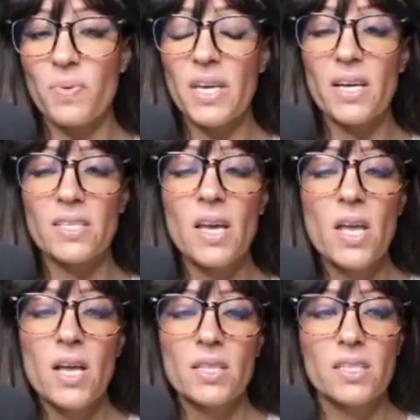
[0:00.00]
Because
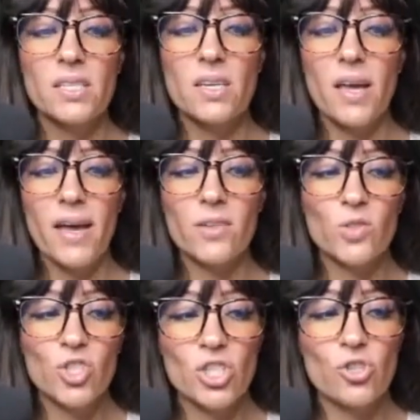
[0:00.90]
listen,
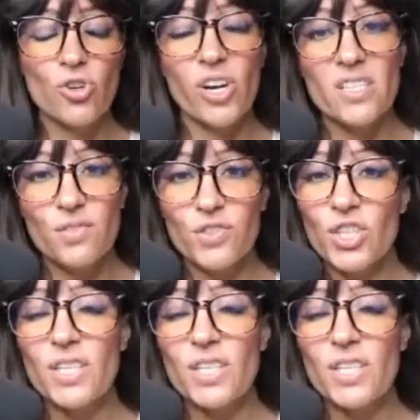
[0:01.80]
energy transfer